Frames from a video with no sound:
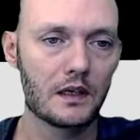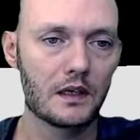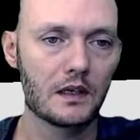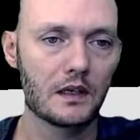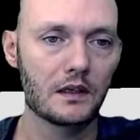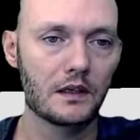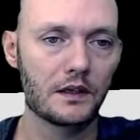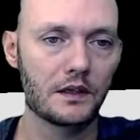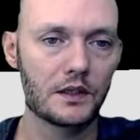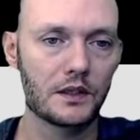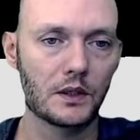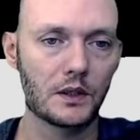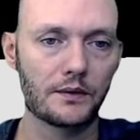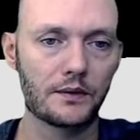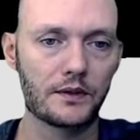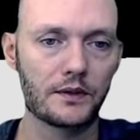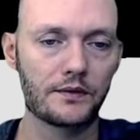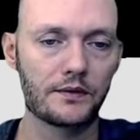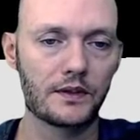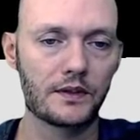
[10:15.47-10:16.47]
the
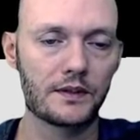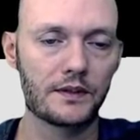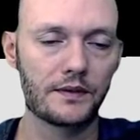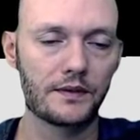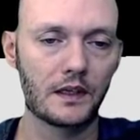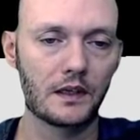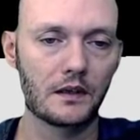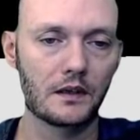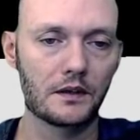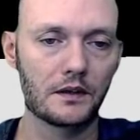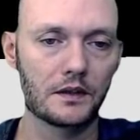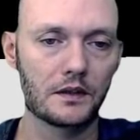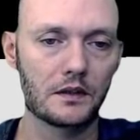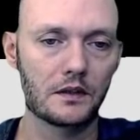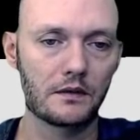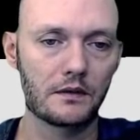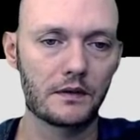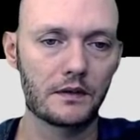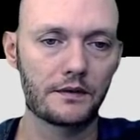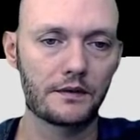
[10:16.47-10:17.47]
surface of the sphere and the
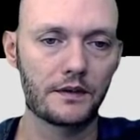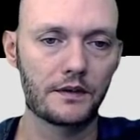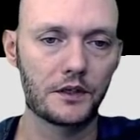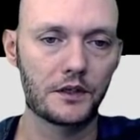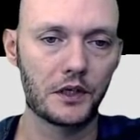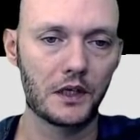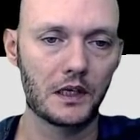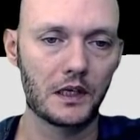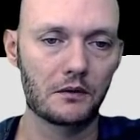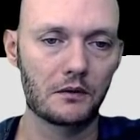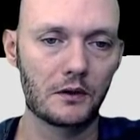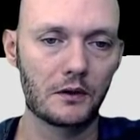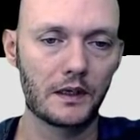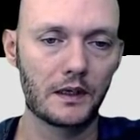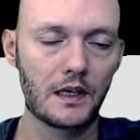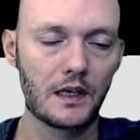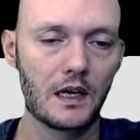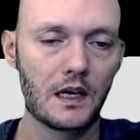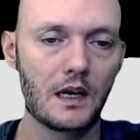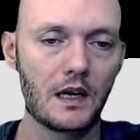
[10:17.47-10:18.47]
surface of the gyroid.
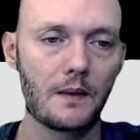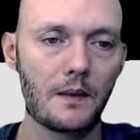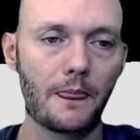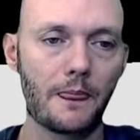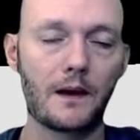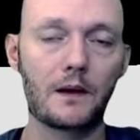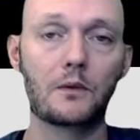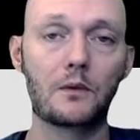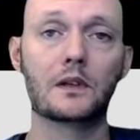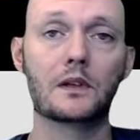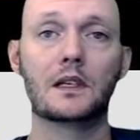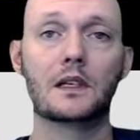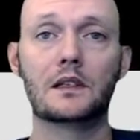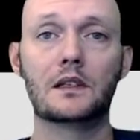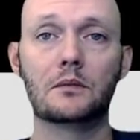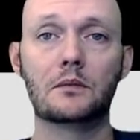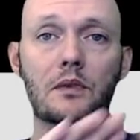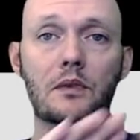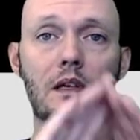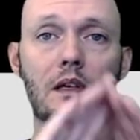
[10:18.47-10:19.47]
I want that
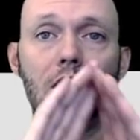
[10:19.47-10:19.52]
to be all